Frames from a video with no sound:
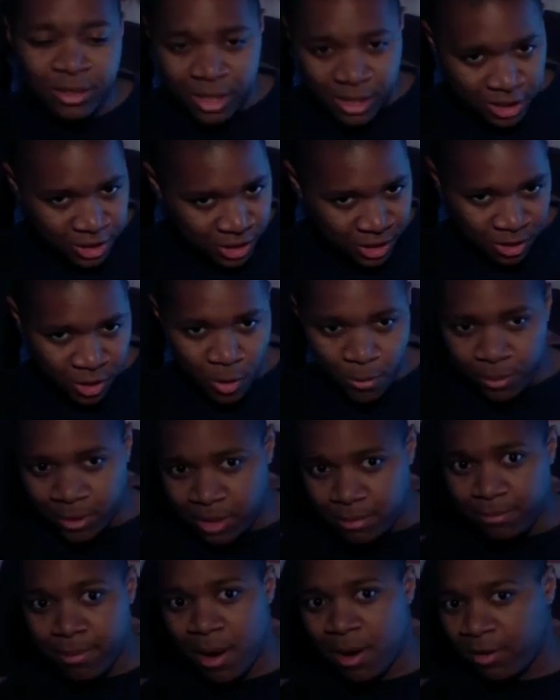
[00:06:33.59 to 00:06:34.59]
Let's just hope
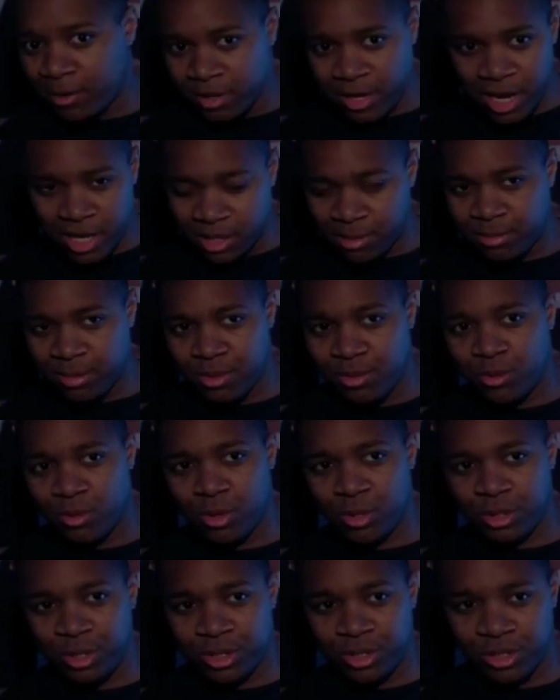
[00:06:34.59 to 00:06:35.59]
it's better than X-Men
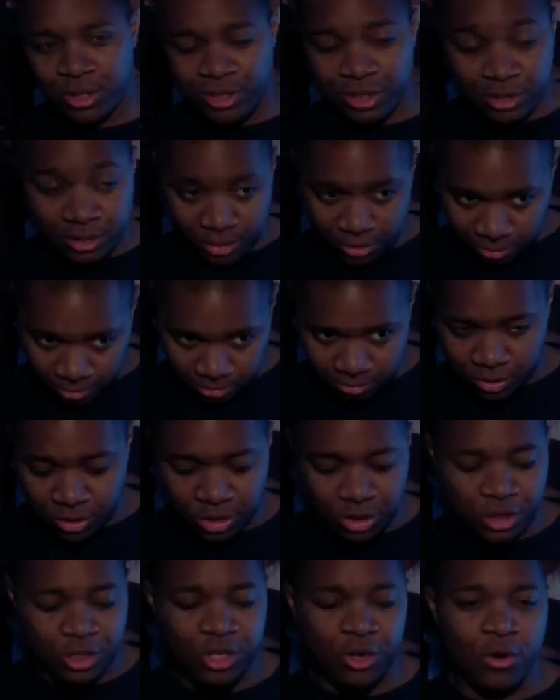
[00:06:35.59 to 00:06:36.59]
Origins. Let's
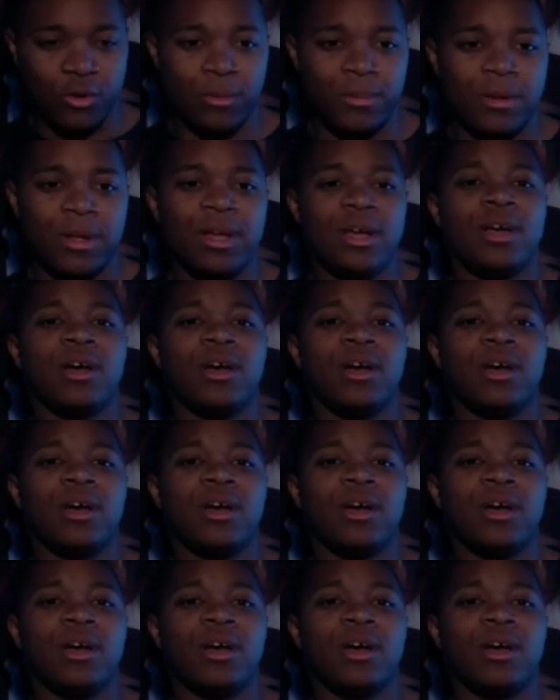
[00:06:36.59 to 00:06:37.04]
just hope.